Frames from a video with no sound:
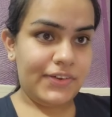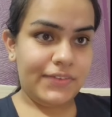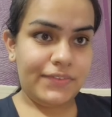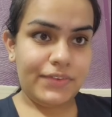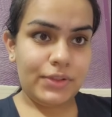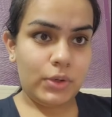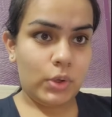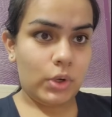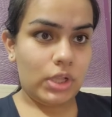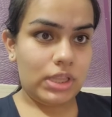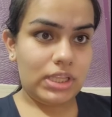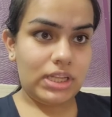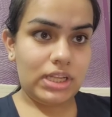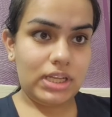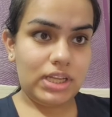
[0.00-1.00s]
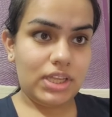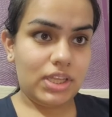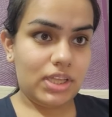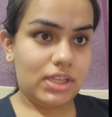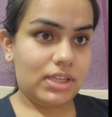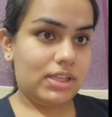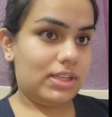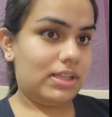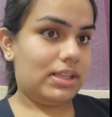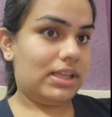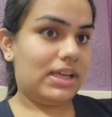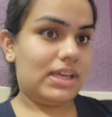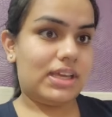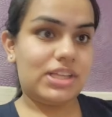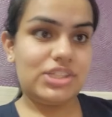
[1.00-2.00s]
with all the
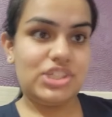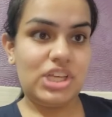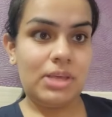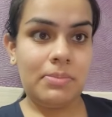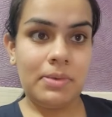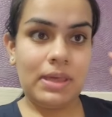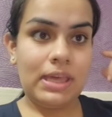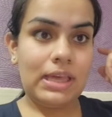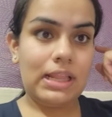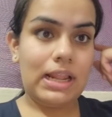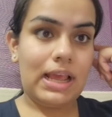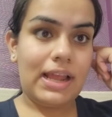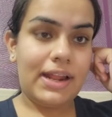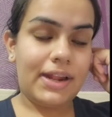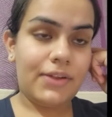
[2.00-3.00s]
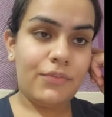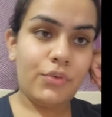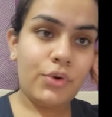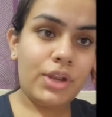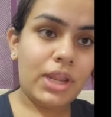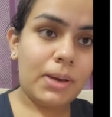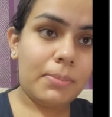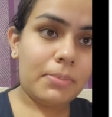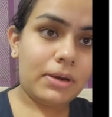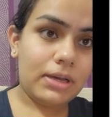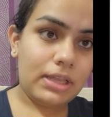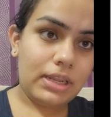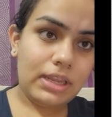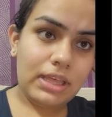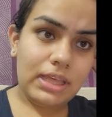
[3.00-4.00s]
like Gmail and phone
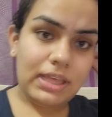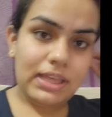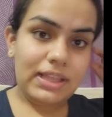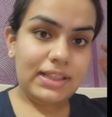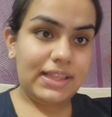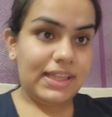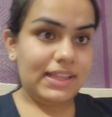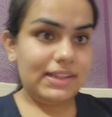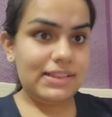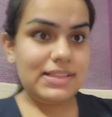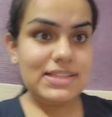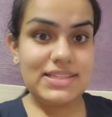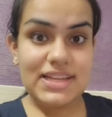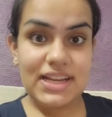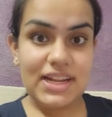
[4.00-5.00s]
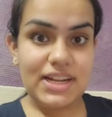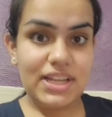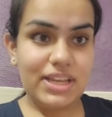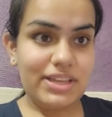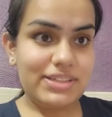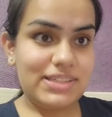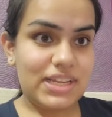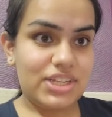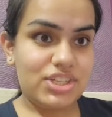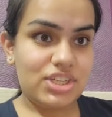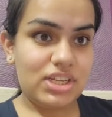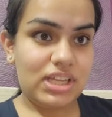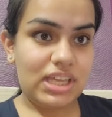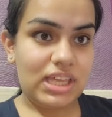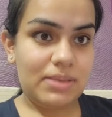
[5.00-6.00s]
number. Then the second
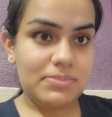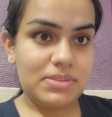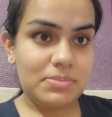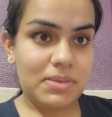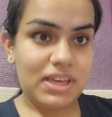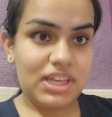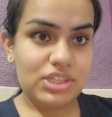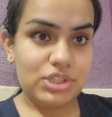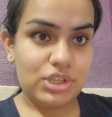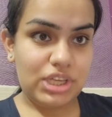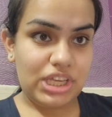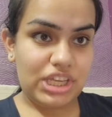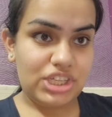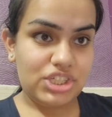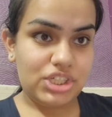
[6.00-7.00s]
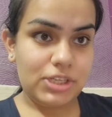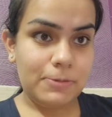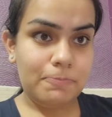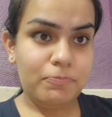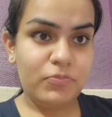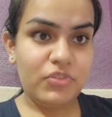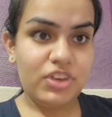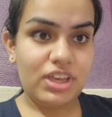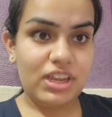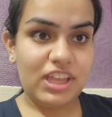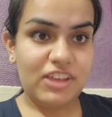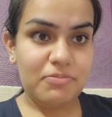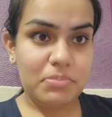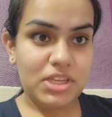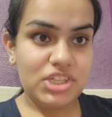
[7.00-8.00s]
section comes my education, where I
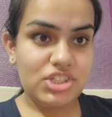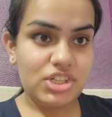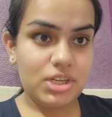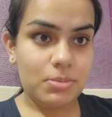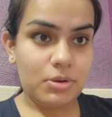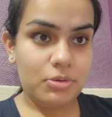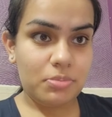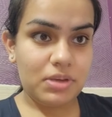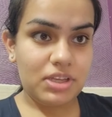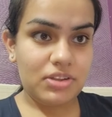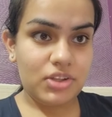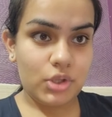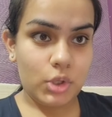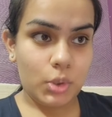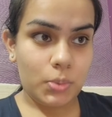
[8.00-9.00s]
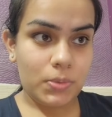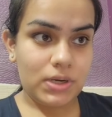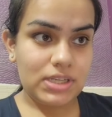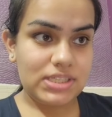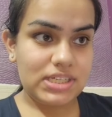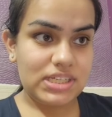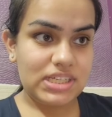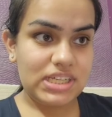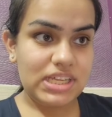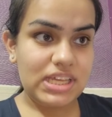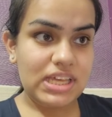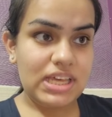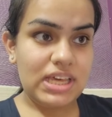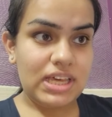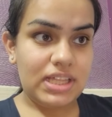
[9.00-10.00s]
have mentioned about my university,
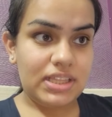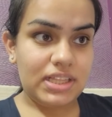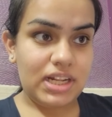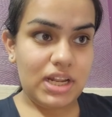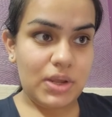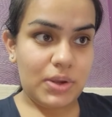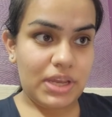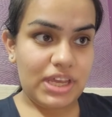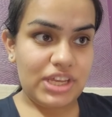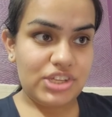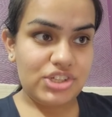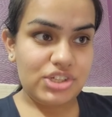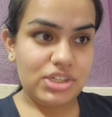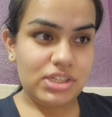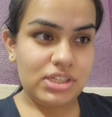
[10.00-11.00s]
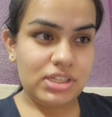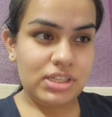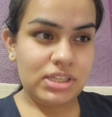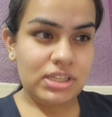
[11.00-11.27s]
the location